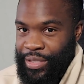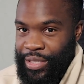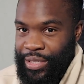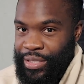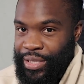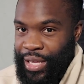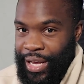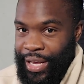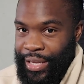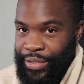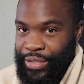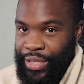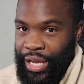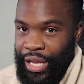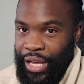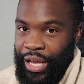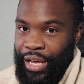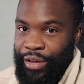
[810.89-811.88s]
these guys
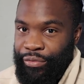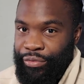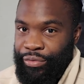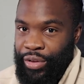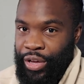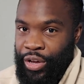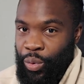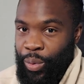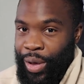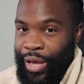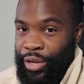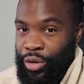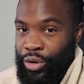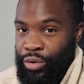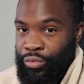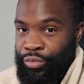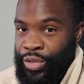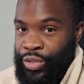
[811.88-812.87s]
that have acquired a
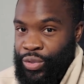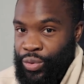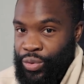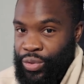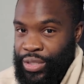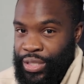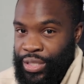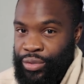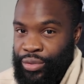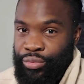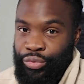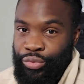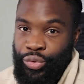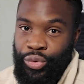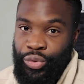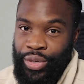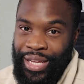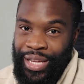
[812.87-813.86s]
lot of resources
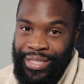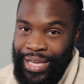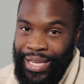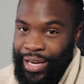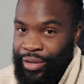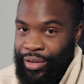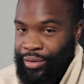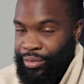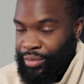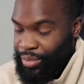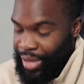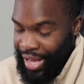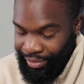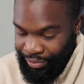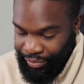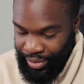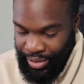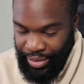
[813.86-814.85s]
through their talent,
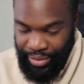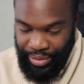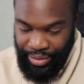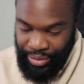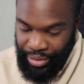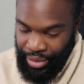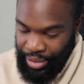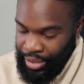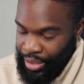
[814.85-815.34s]
athletes,